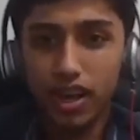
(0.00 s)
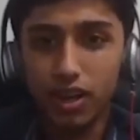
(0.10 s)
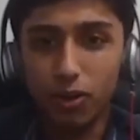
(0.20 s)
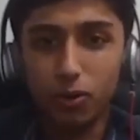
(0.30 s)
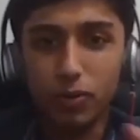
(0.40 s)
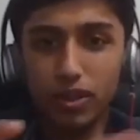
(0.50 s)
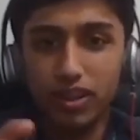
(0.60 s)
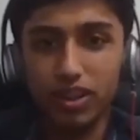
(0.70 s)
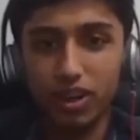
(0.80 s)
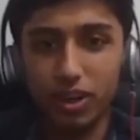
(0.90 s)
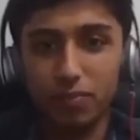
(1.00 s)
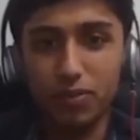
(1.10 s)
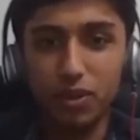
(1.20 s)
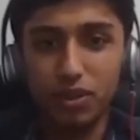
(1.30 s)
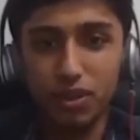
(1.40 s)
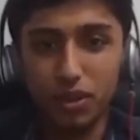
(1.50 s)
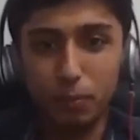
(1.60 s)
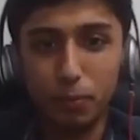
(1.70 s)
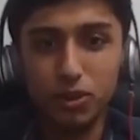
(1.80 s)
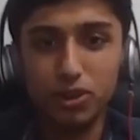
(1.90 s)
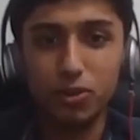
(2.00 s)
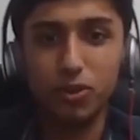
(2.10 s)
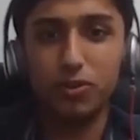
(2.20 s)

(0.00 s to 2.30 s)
along with, the book. So it